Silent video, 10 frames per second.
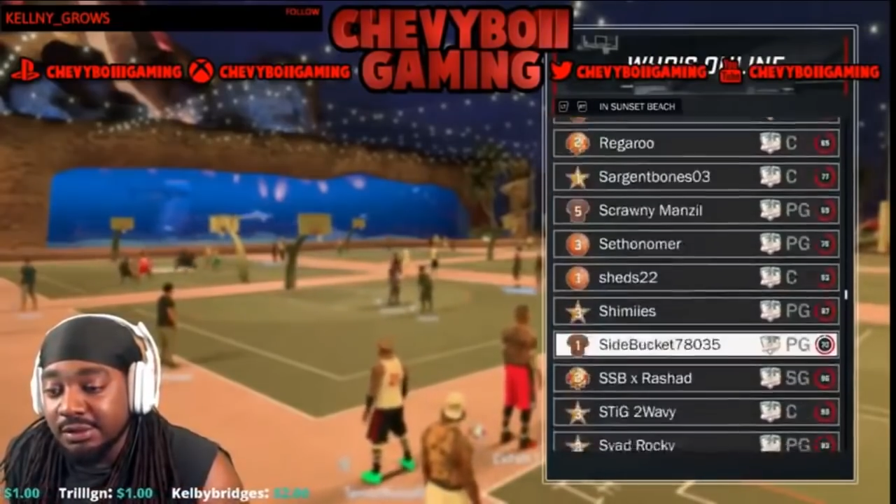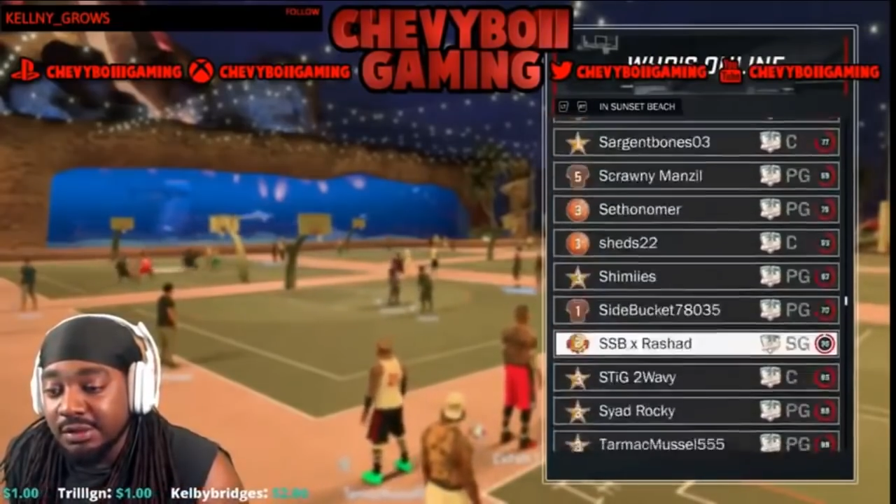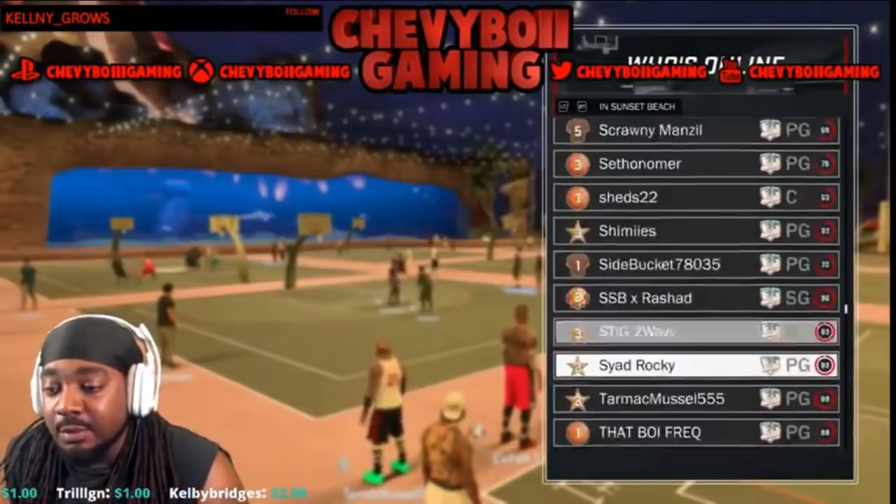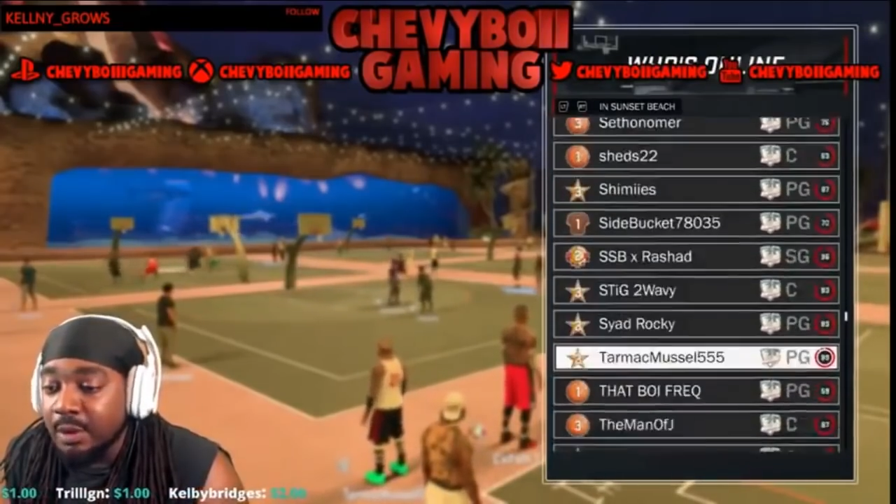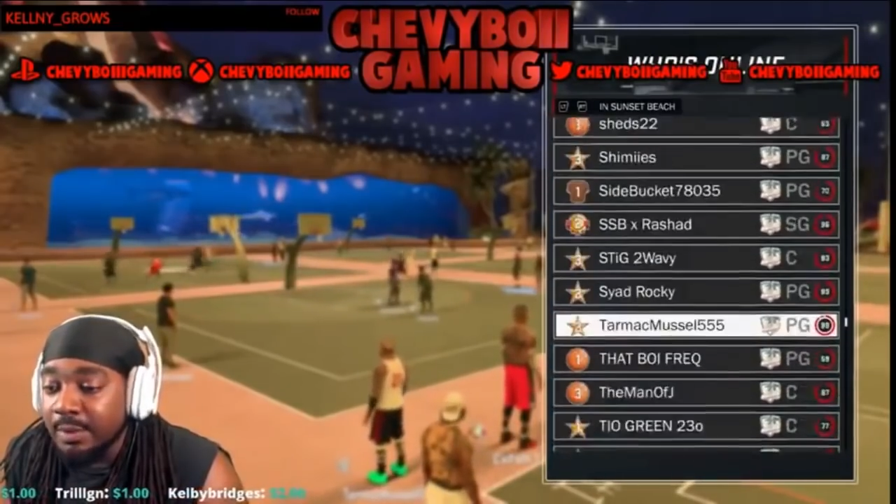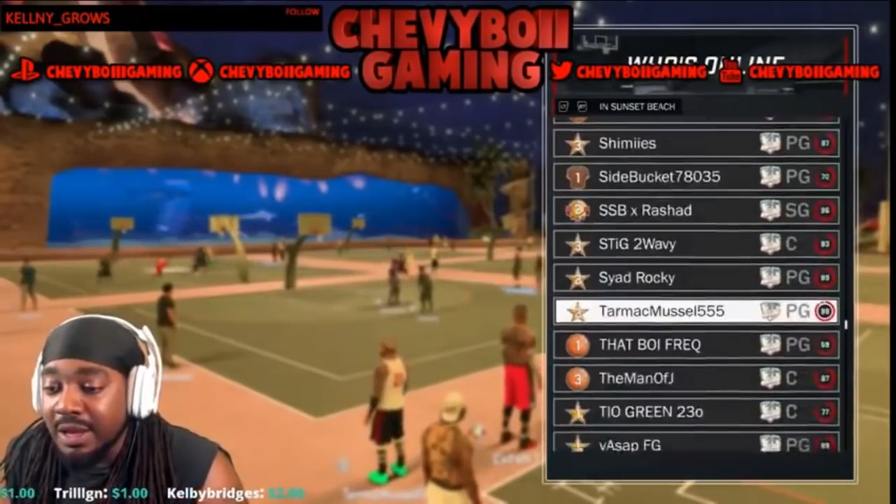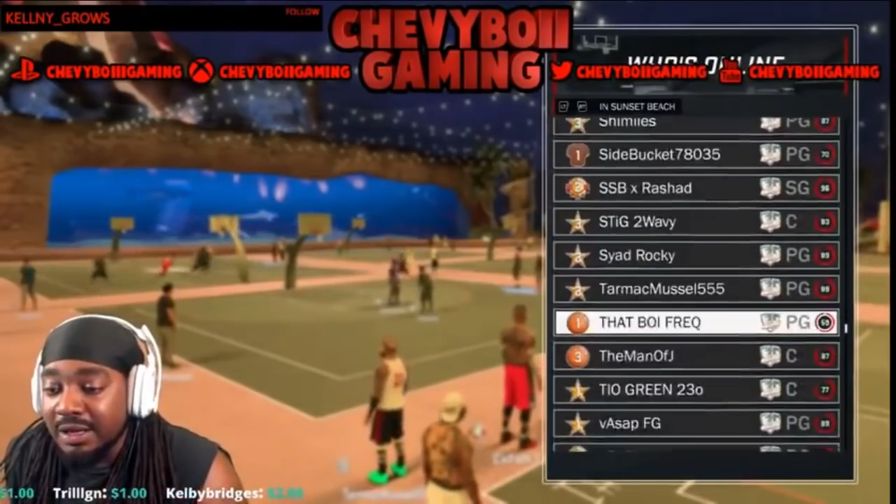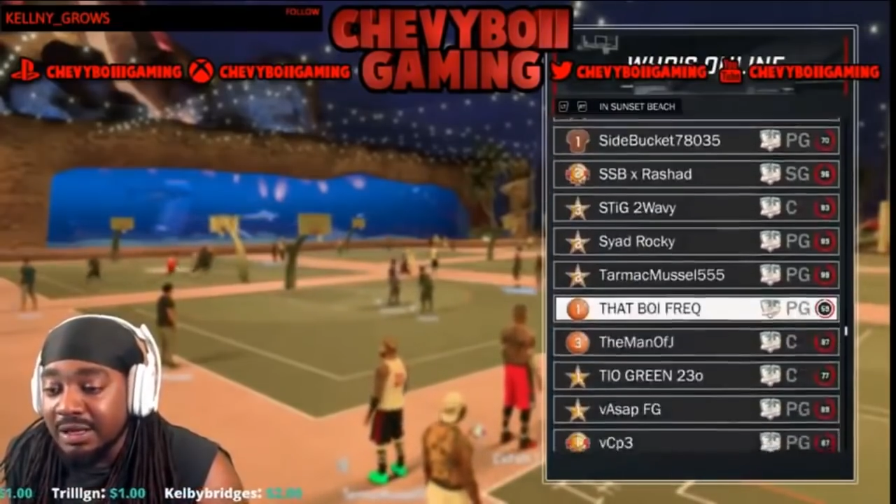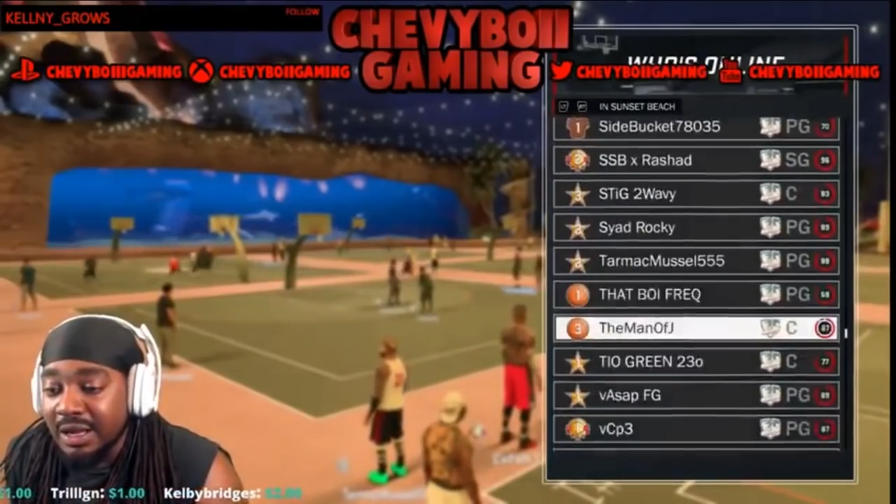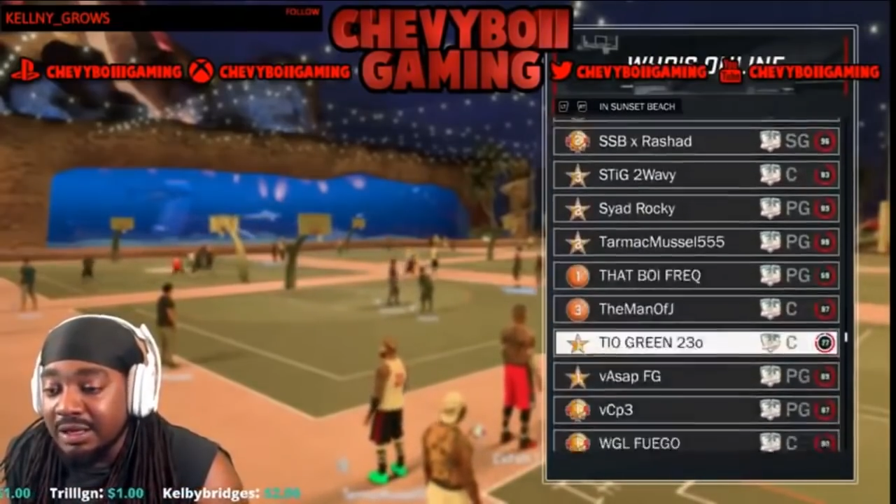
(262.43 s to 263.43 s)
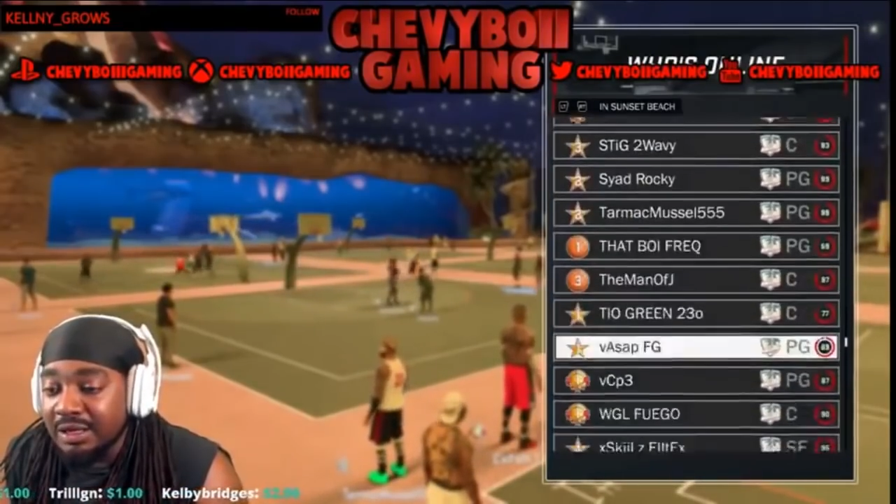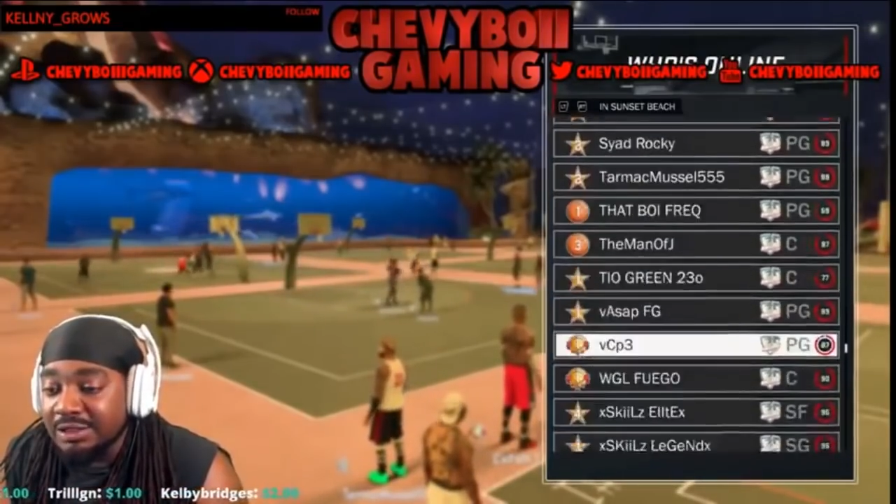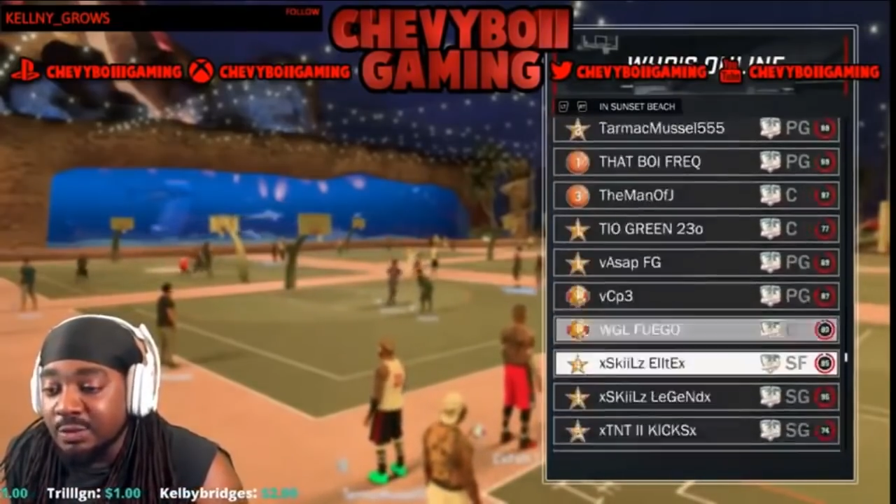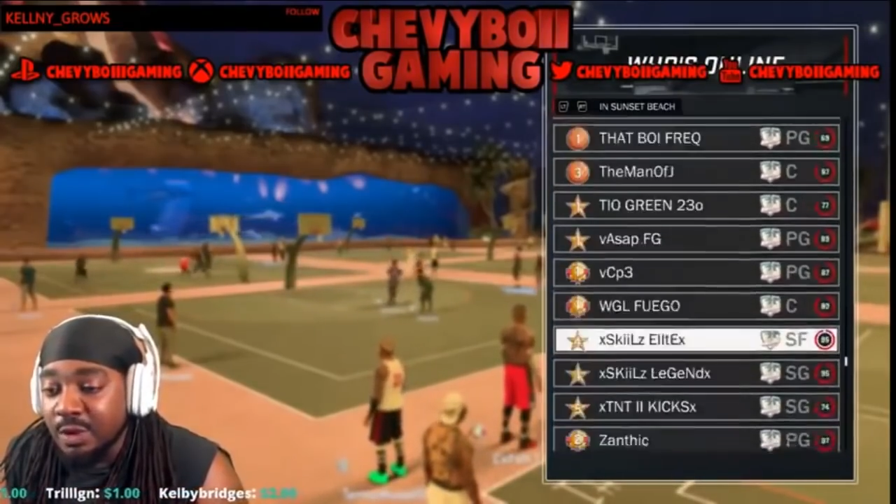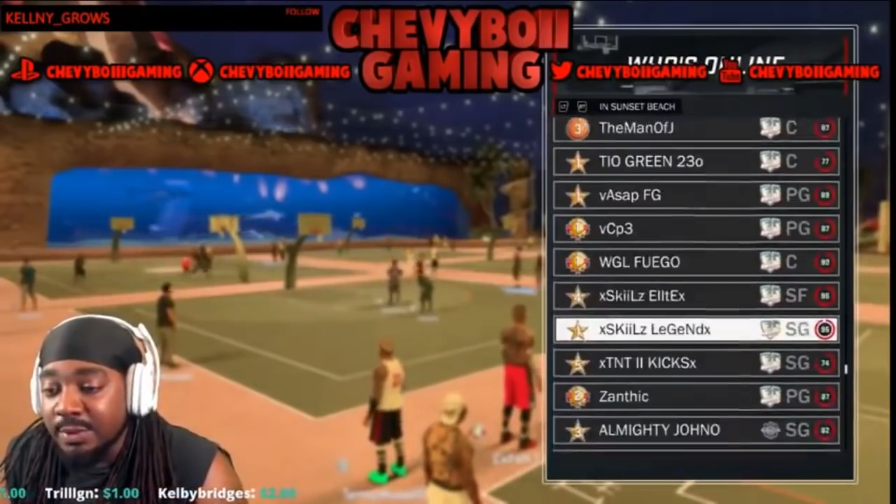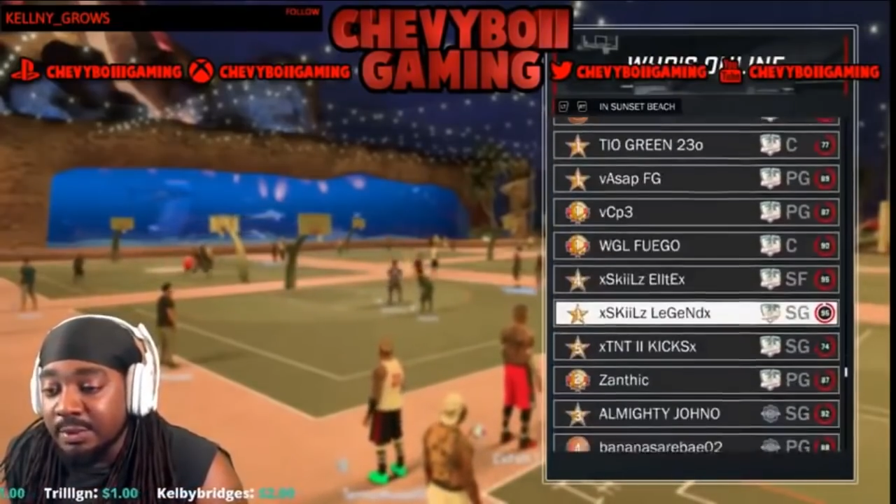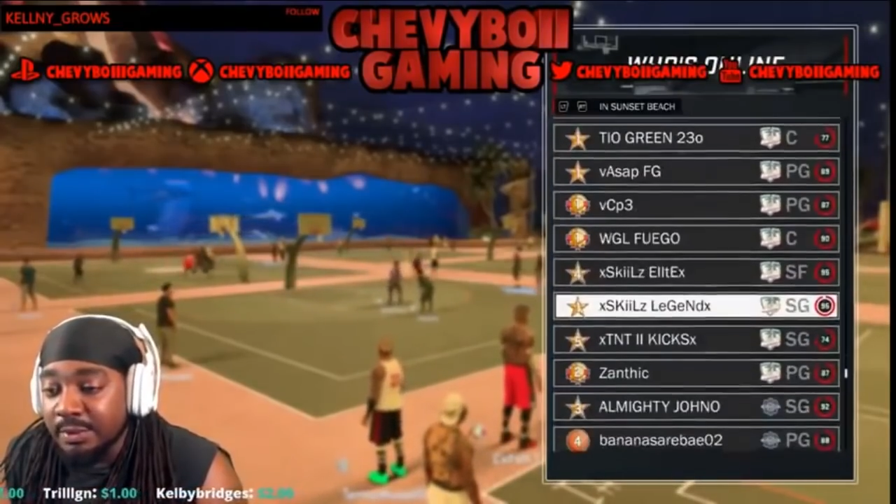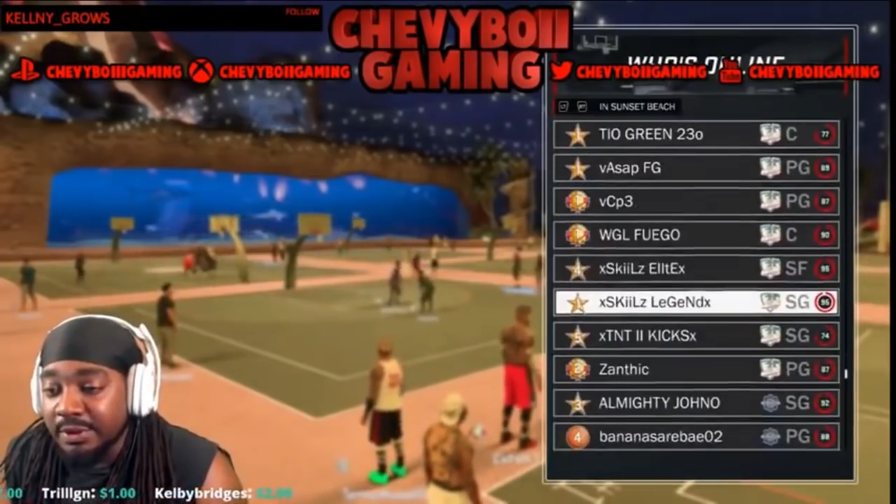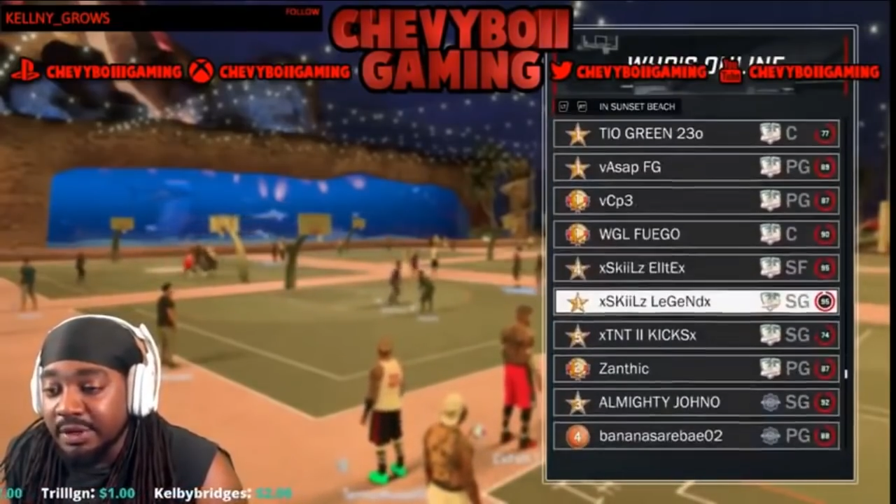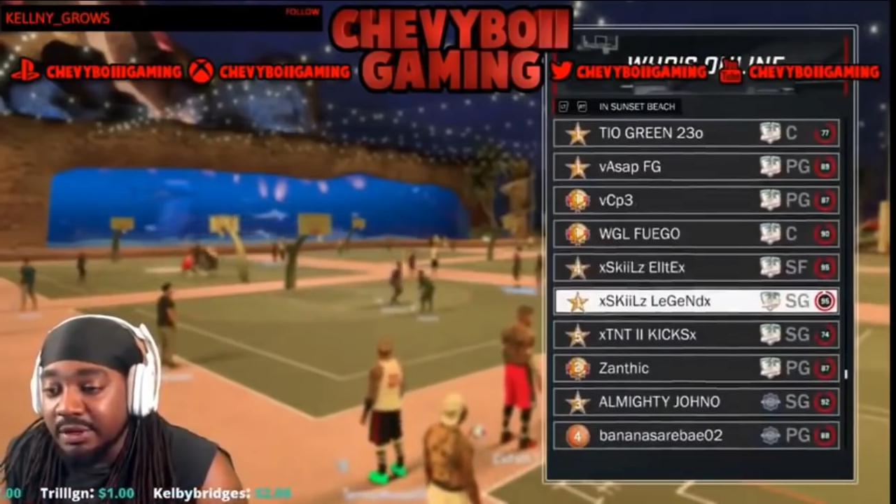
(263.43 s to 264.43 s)
Come on, man. I need, I need two more people,
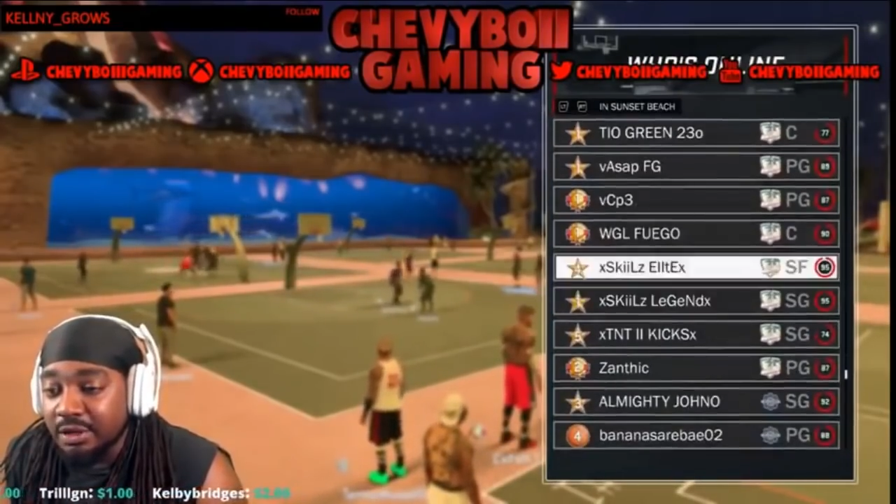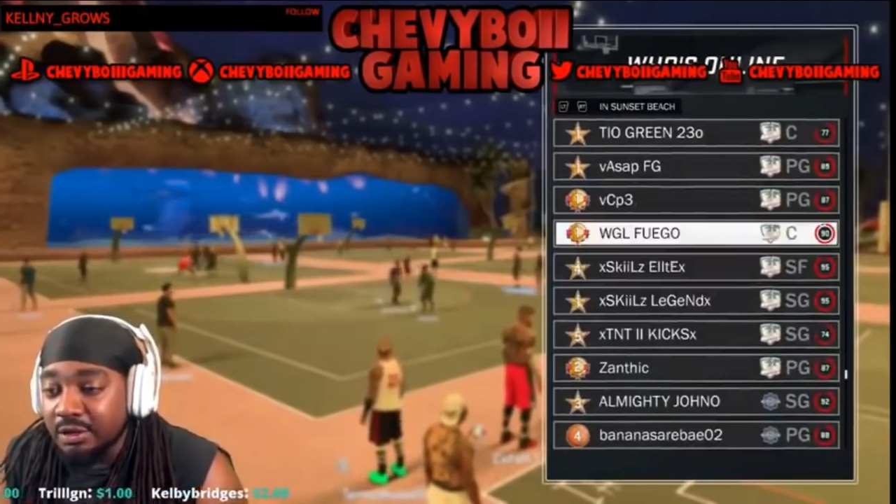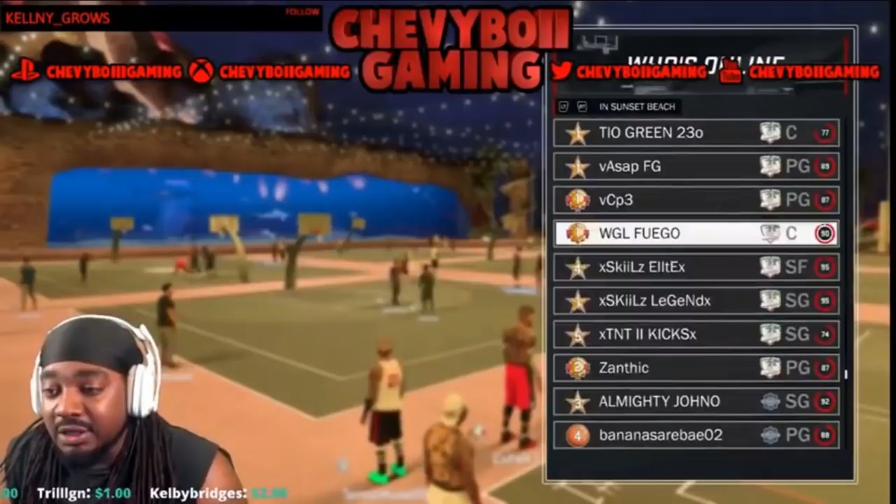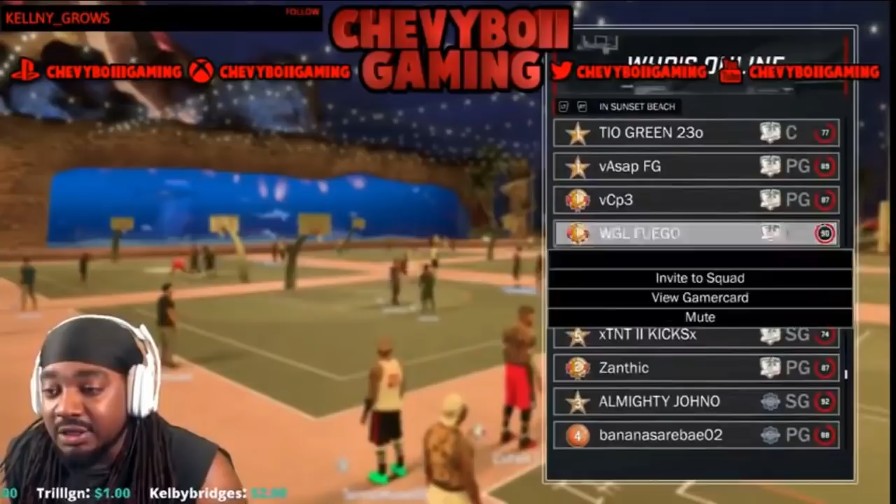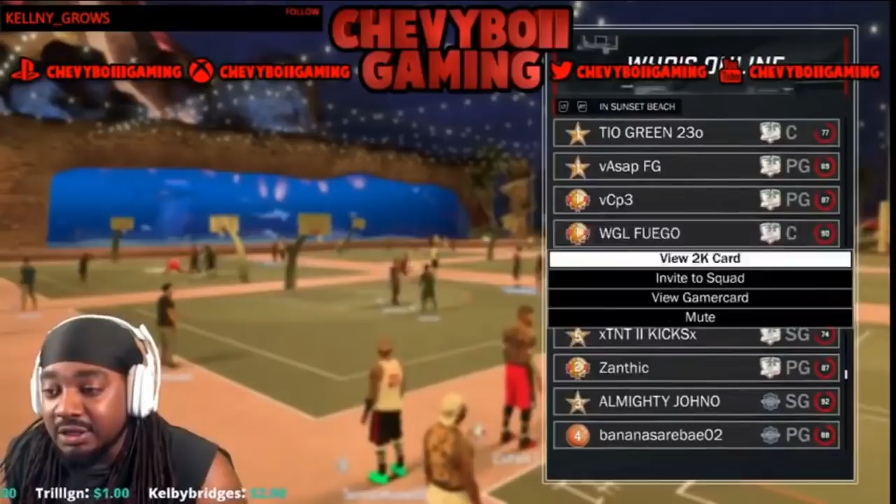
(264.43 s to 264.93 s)
bro. Oh, here he